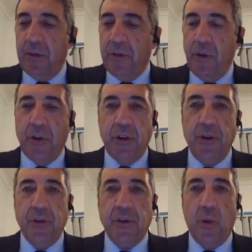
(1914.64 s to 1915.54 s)
do not
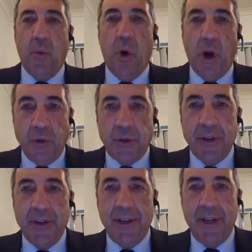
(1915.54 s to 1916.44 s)
use won't
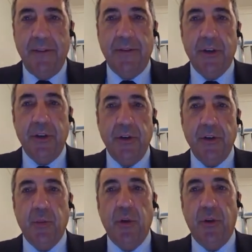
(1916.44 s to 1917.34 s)
if you can
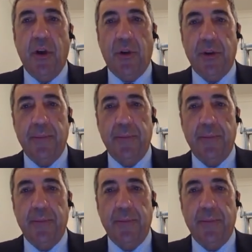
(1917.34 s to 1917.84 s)
use will not.